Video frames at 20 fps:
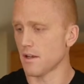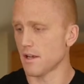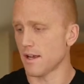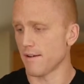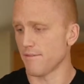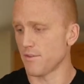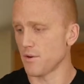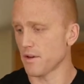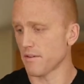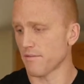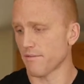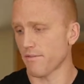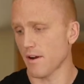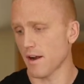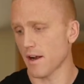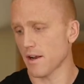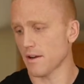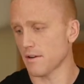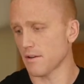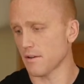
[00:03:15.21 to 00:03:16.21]
if you can
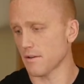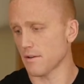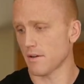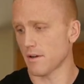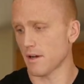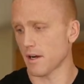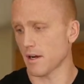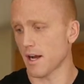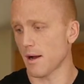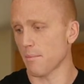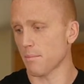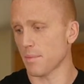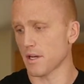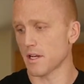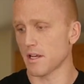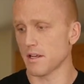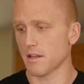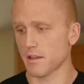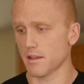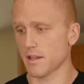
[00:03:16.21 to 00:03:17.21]
find a
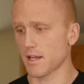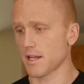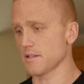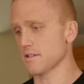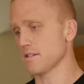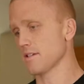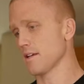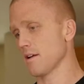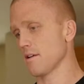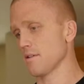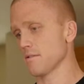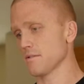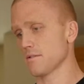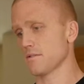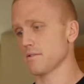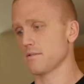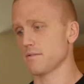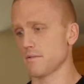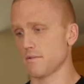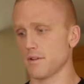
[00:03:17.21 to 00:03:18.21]
company that
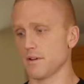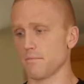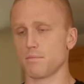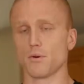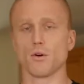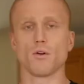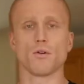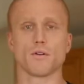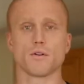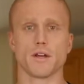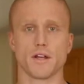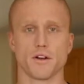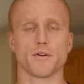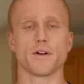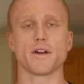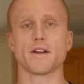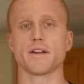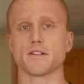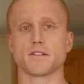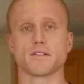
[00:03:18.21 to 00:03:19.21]
sells the bulk
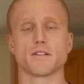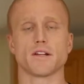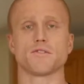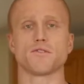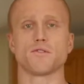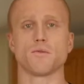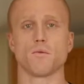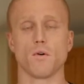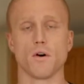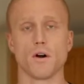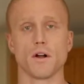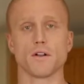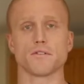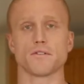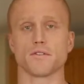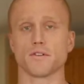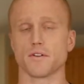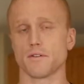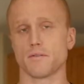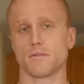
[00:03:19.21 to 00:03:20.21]
ingredients that you want
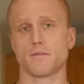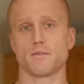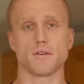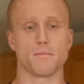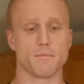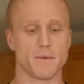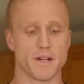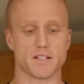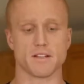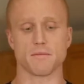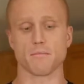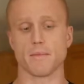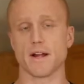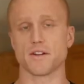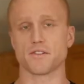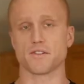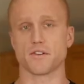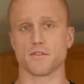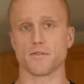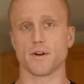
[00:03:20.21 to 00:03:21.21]
to mix and
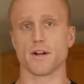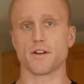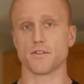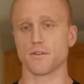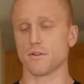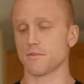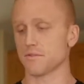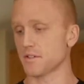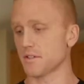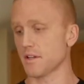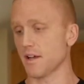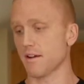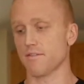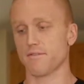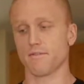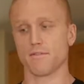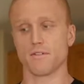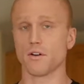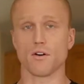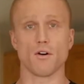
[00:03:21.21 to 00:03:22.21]
match and create your own
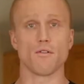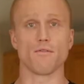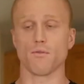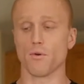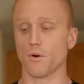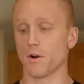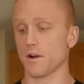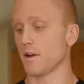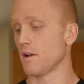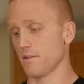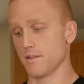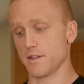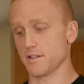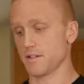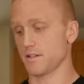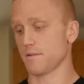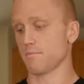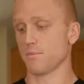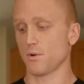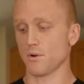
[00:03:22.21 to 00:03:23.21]
stuff, go for it.
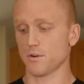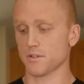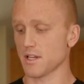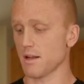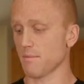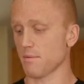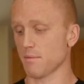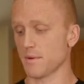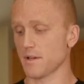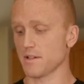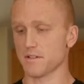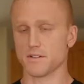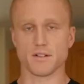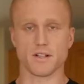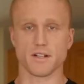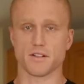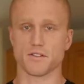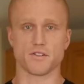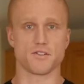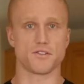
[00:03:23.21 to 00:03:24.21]
This bulk supplements,
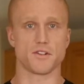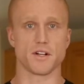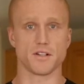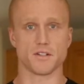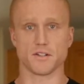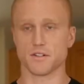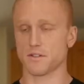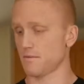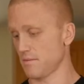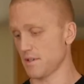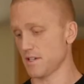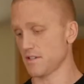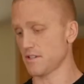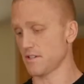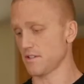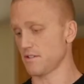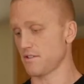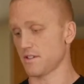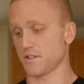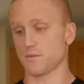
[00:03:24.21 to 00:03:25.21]
this
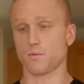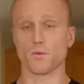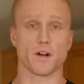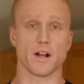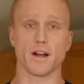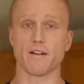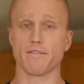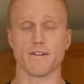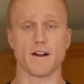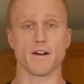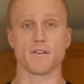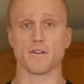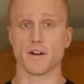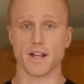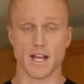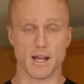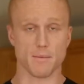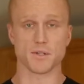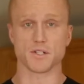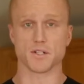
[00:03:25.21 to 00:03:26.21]
is just what I found on
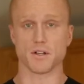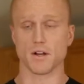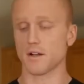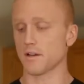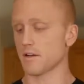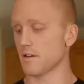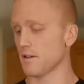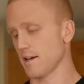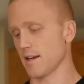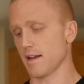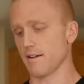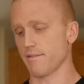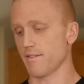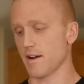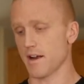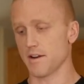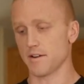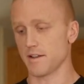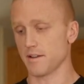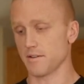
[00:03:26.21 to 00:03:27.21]
Amazon, and I
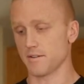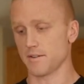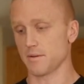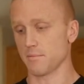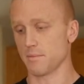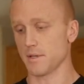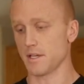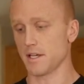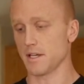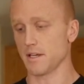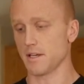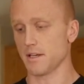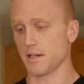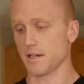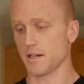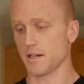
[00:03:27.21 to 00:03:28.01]
find it to be,